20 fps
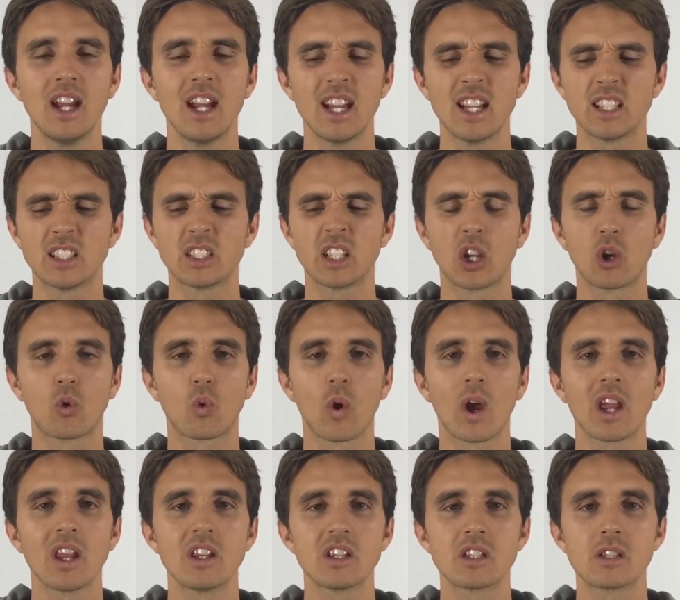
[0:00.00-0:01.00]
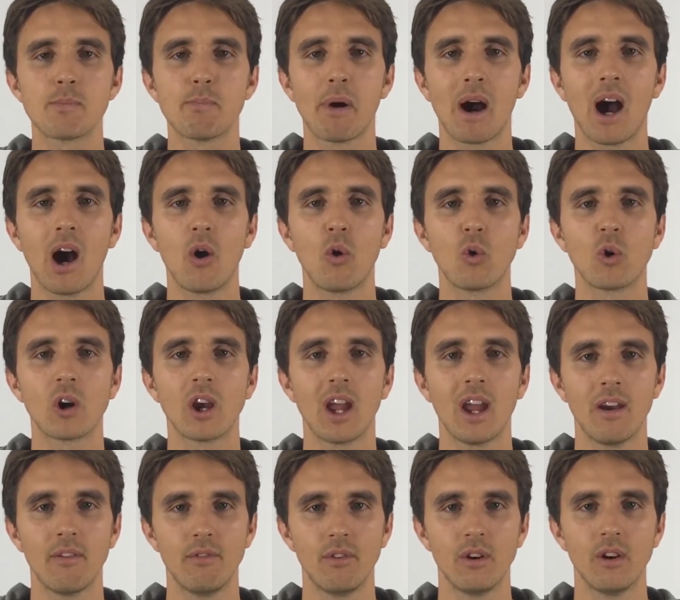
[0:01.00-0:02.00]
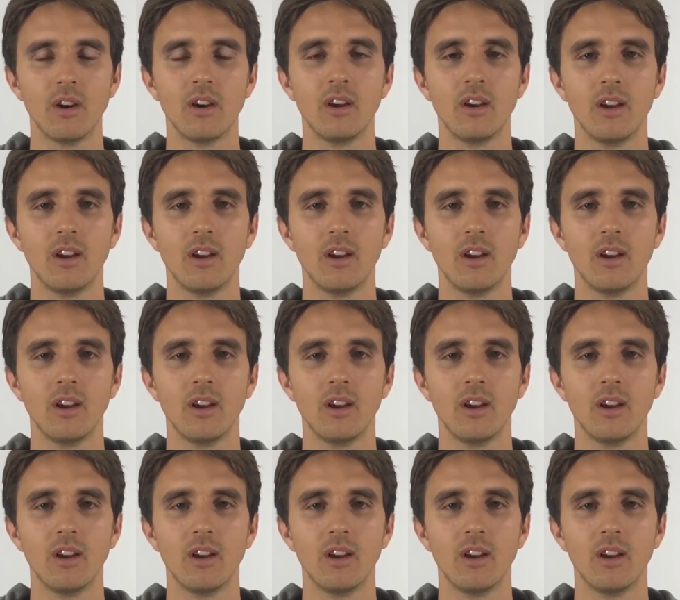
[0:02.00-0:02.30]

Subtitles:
is the greatest power ever.